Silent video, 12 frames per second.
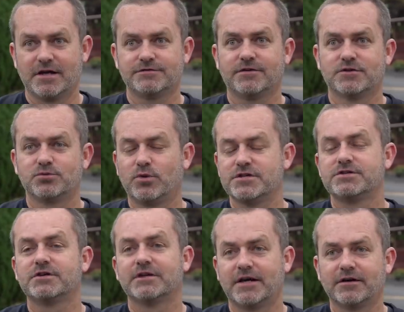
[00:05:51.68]
as far as what
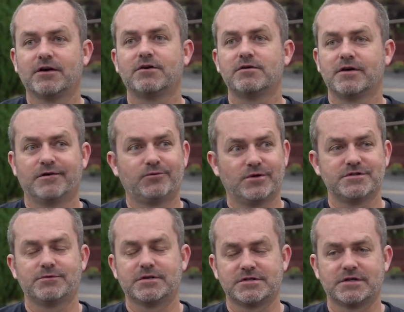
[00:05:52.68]
she'll let go and what she
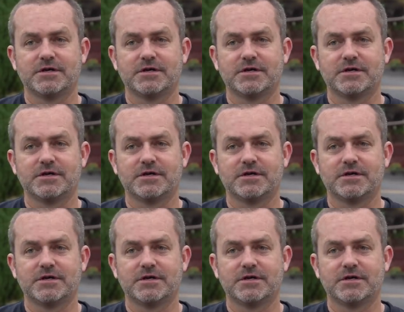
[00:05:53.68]
wants to